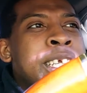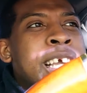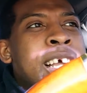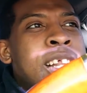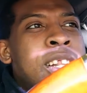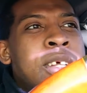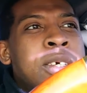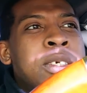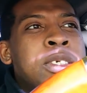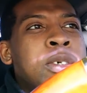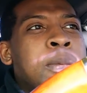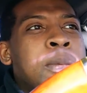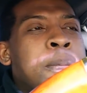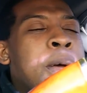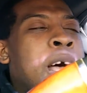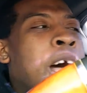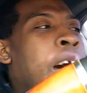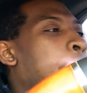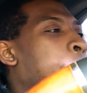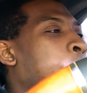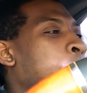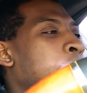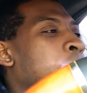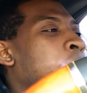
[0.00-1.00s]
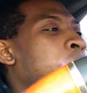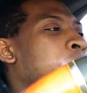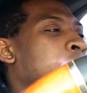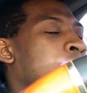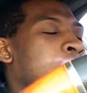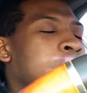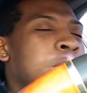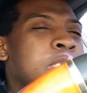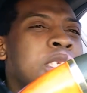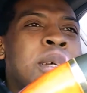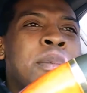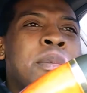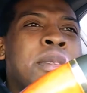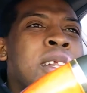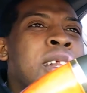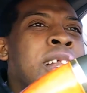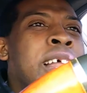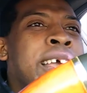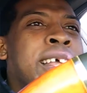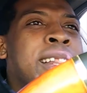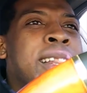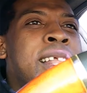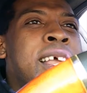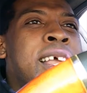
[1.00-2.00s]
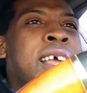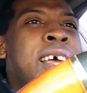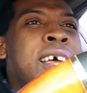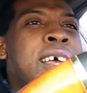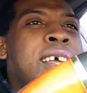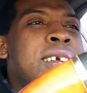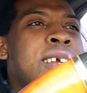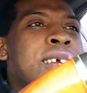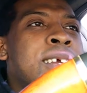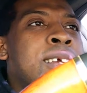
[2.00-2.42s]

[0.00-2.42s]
yellows are popular, or something like that.